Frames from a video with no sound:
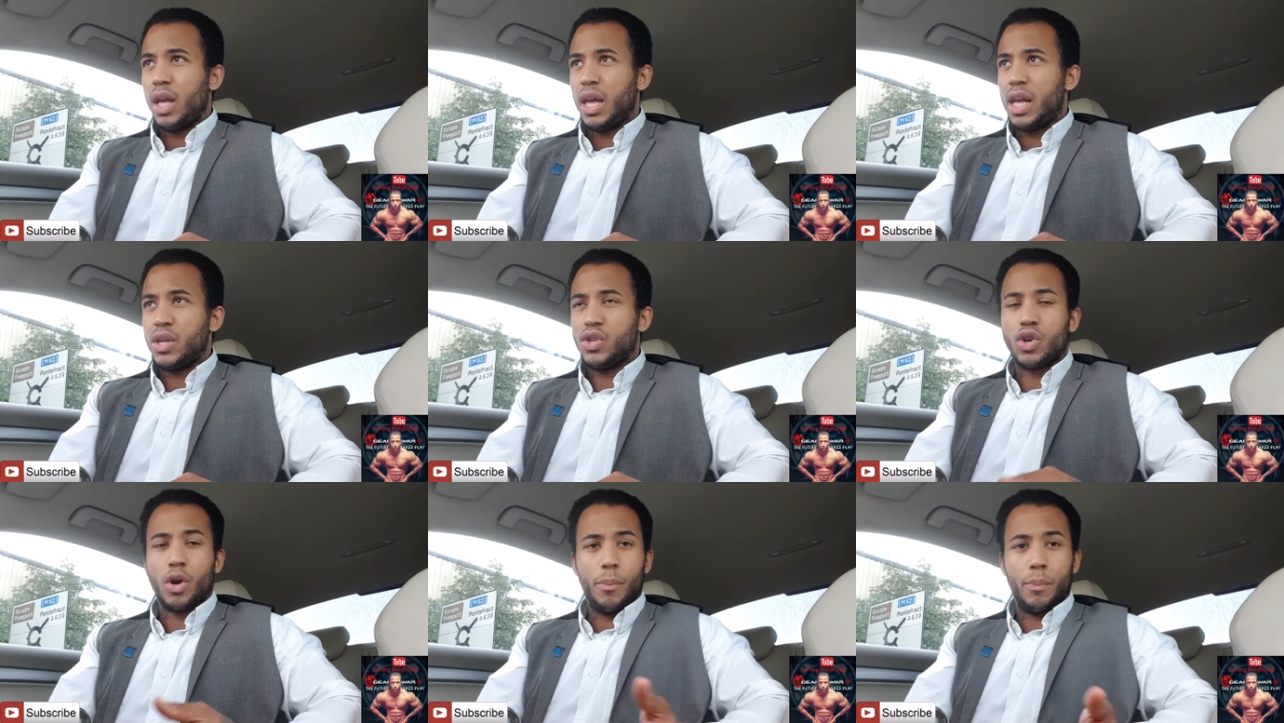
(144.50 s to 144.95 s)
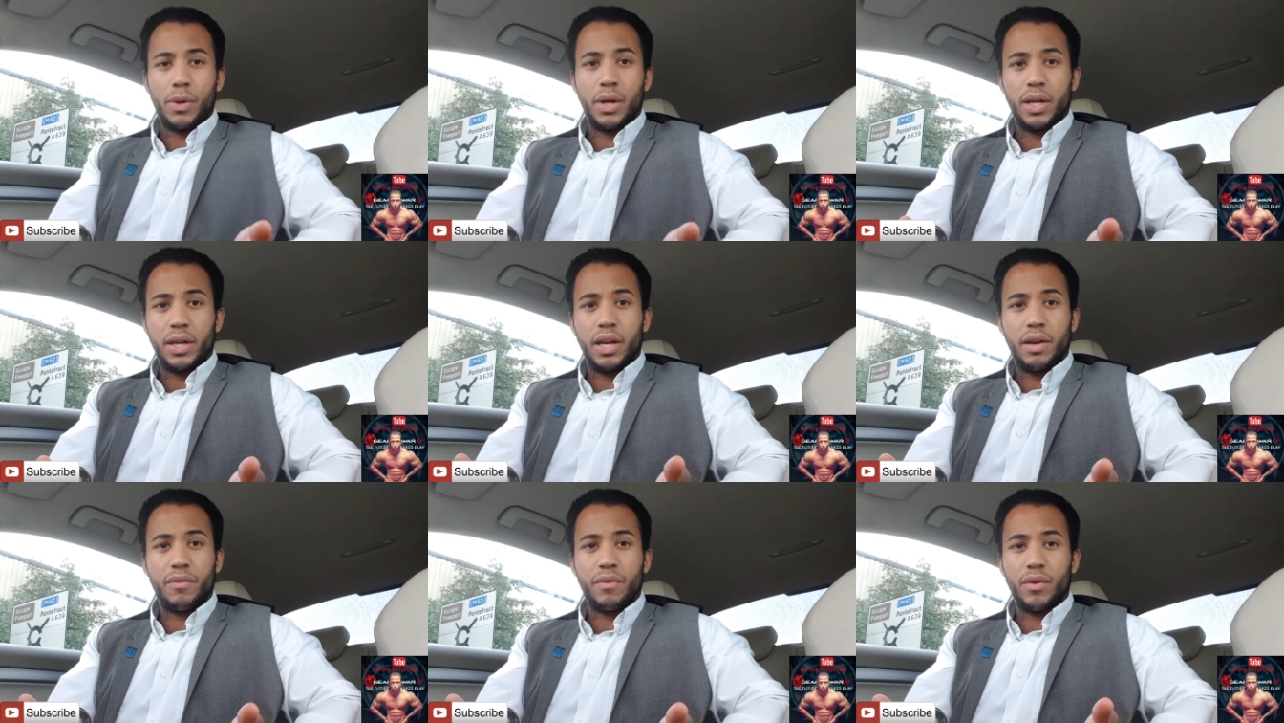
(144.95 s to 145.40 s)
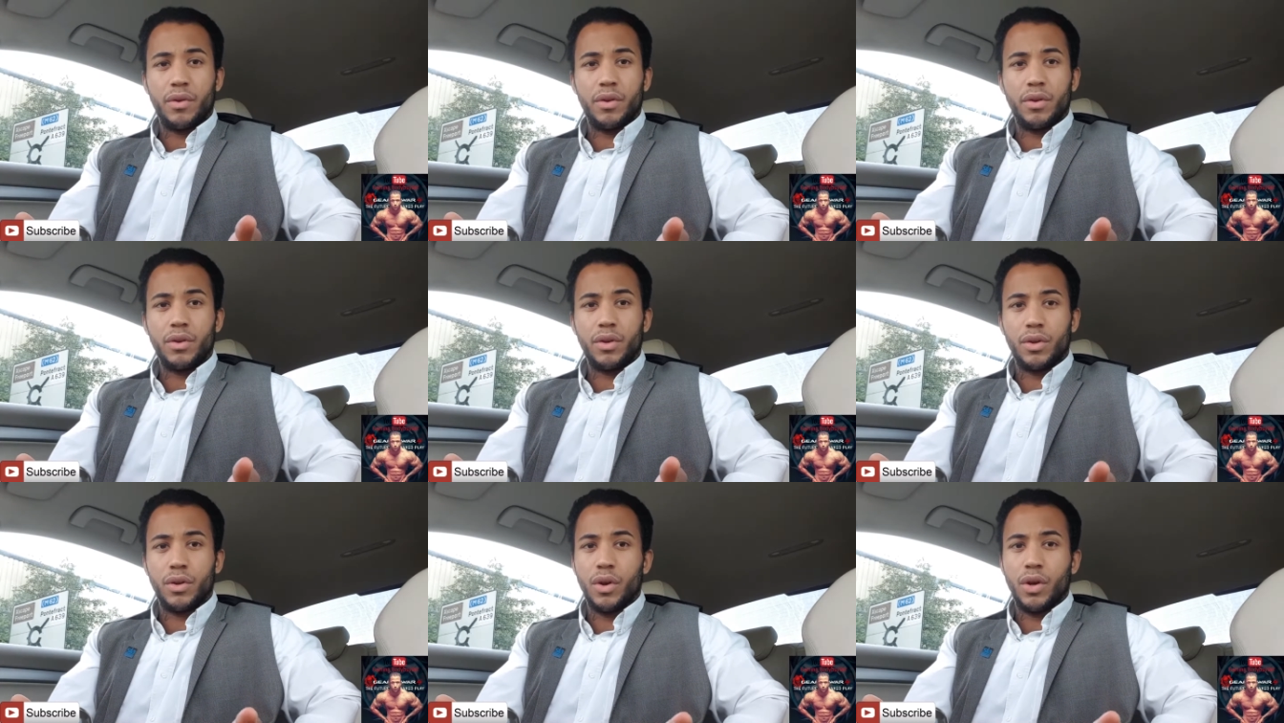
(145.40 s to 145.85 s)
it's completely different.
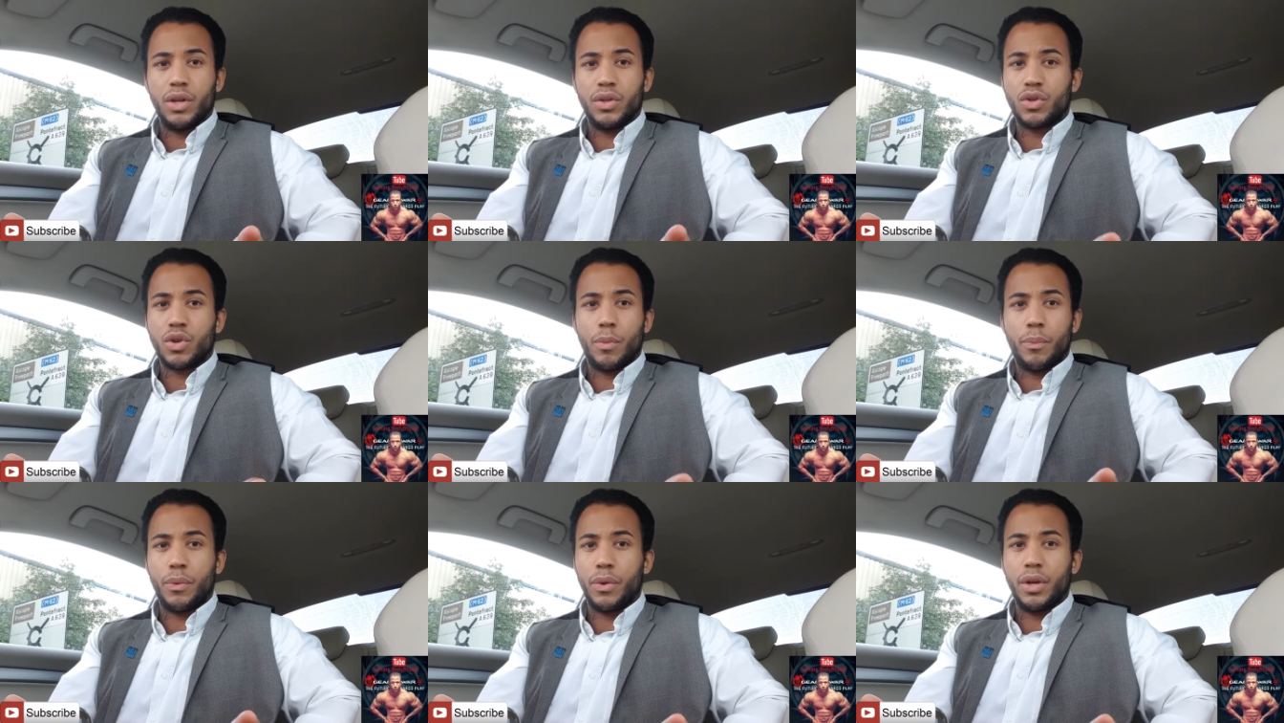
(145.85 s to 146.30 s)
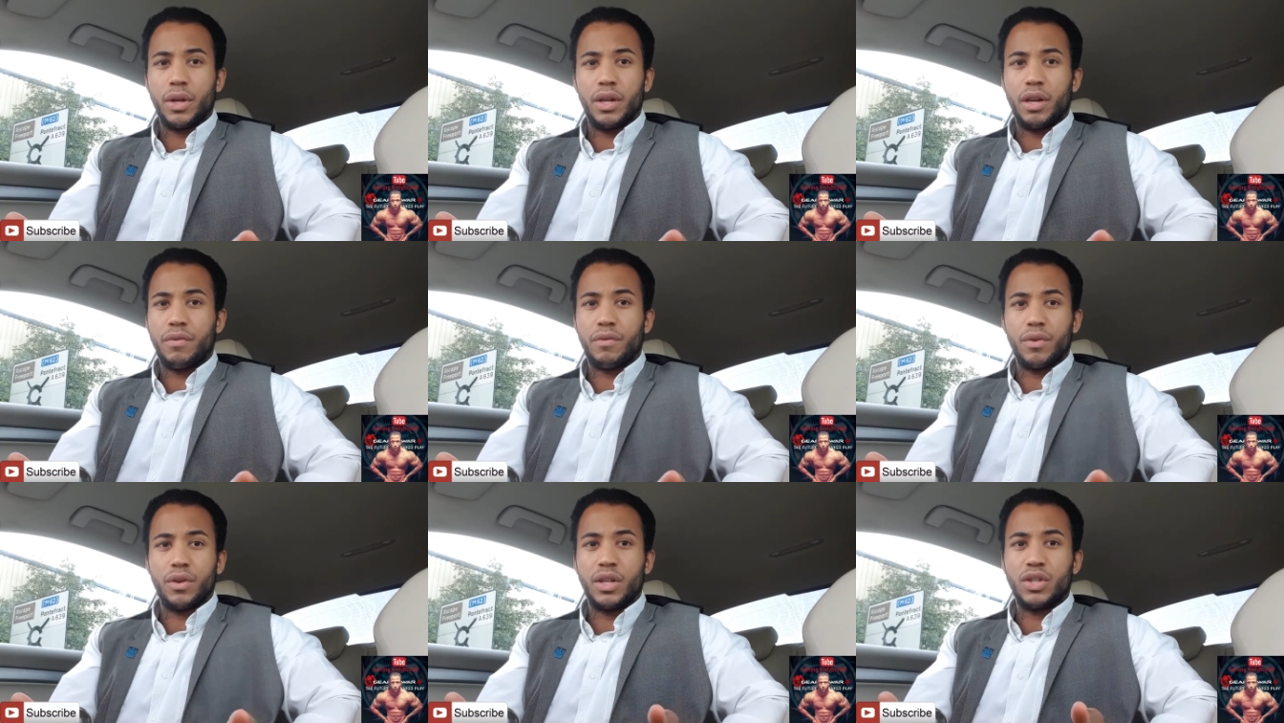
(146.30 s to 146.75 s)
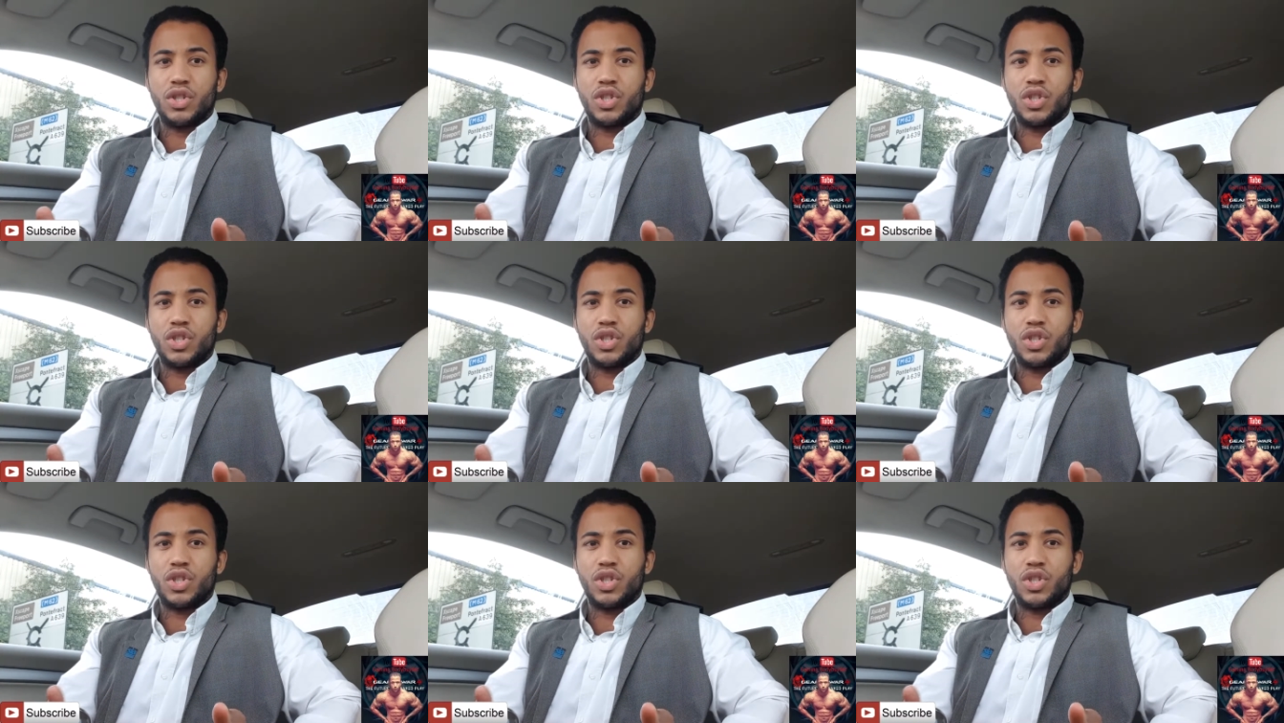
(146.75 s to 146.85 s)
You know, it's completely different.